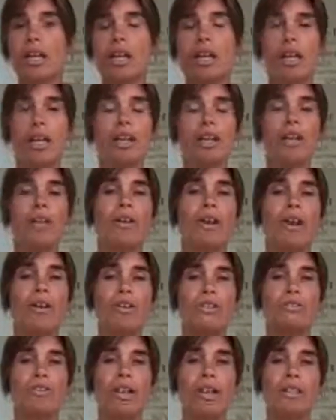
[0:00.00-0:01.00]

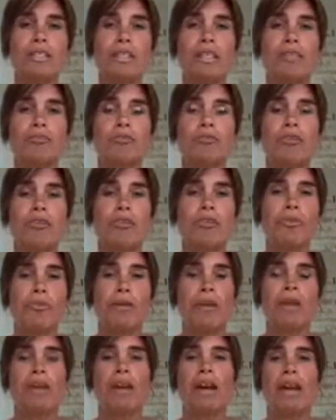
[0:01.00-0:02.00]
and
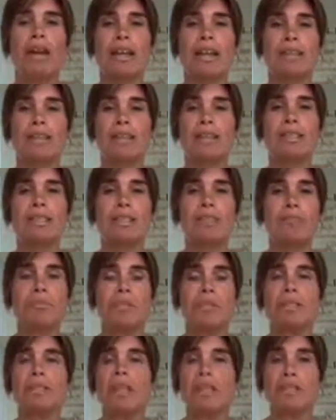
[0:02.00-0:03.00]
transforming that into
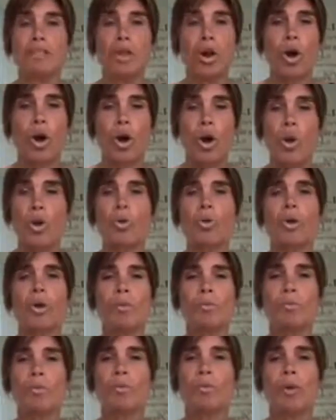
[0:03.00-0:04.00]
something that's a whole
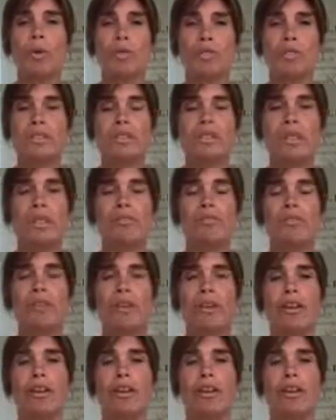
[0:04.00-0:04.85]
lot more positive.